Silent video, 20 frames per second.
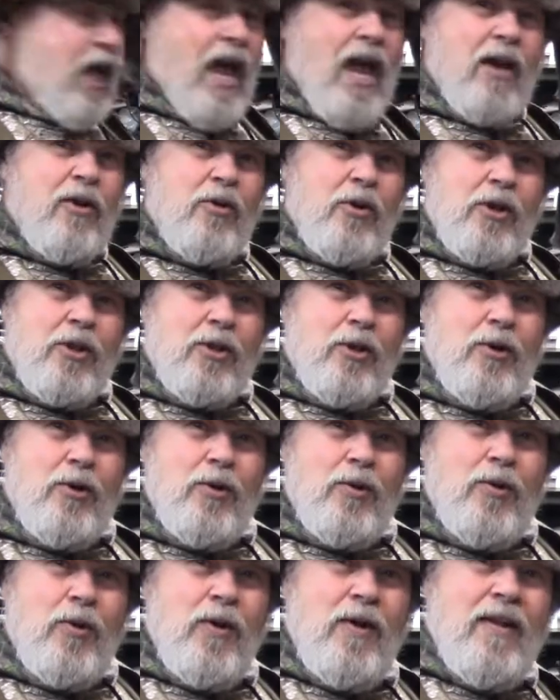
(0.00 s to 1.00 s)
accurate
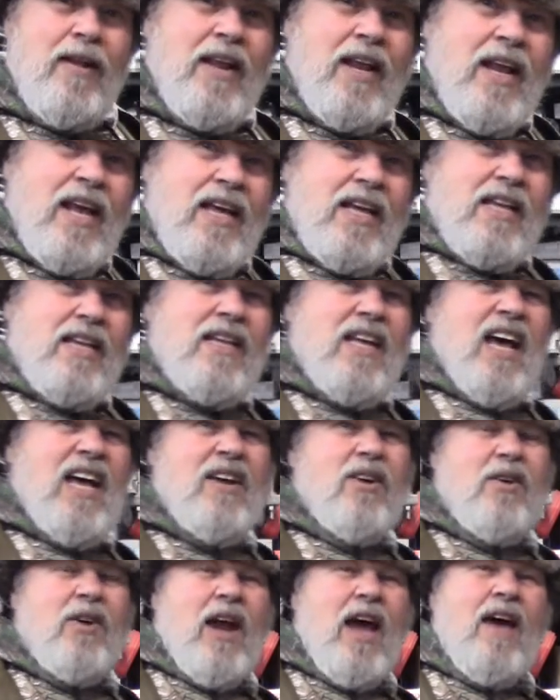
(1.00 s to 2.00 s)
too. I
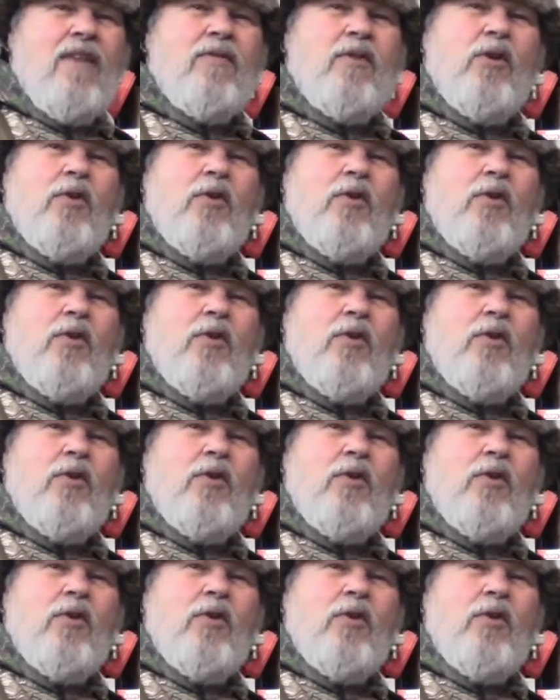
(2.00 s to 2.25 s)
don't have no